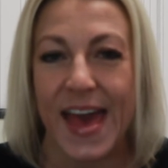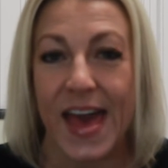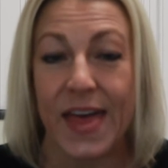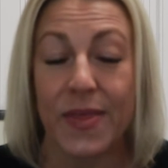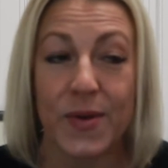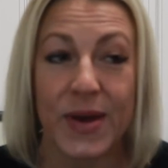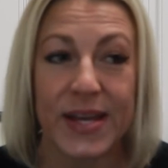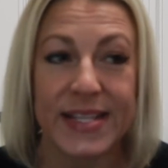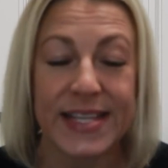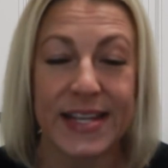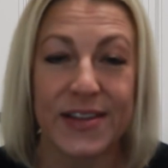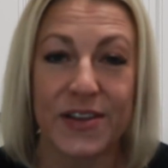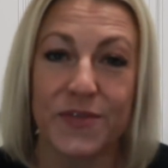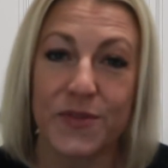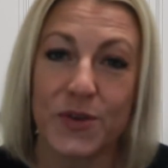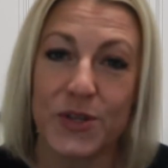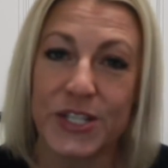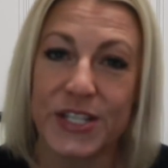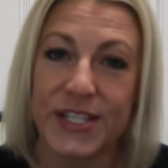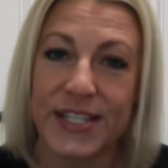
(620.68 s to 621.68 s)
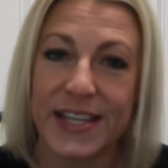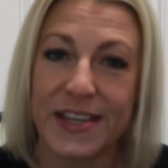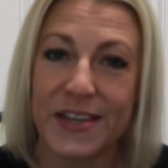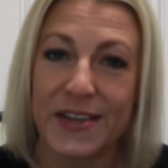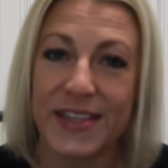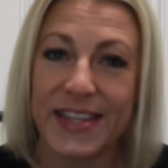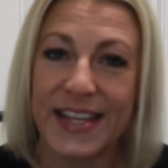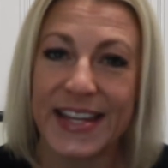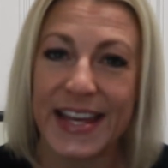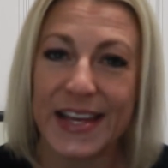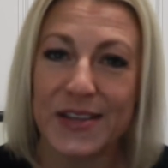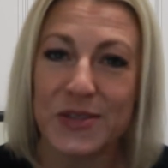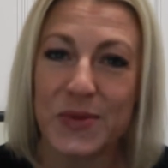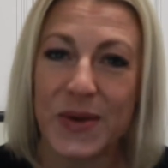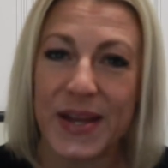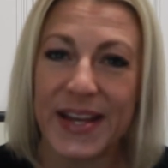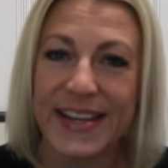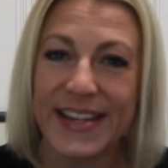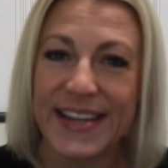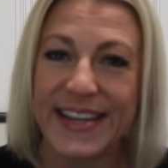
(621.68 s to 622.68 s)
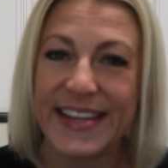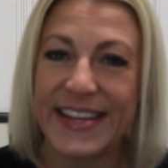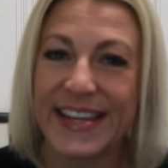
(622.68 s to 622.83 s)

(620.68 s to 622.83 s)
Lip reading: Otherwise, I look forward to seeing you in the next one